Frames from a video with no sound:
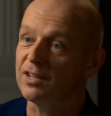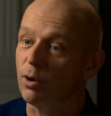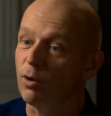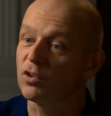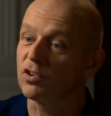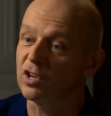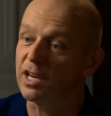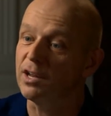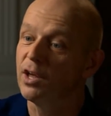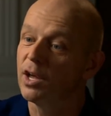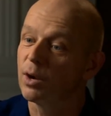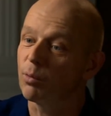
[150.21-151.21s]
Now, obviously,
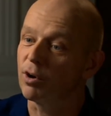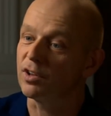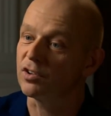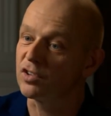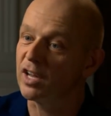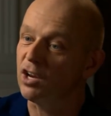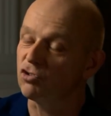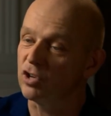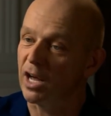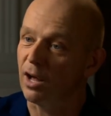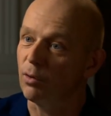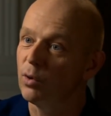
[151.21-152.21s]
we're at a stage
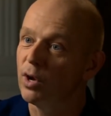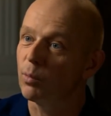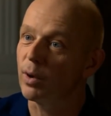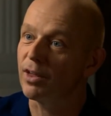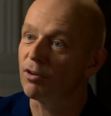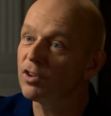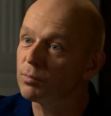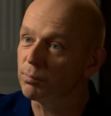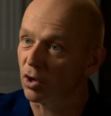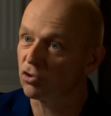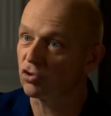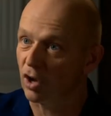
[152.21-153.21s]
now where there isn't
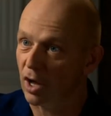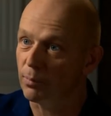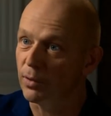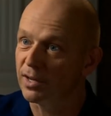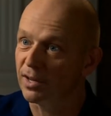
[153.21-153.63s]
much time.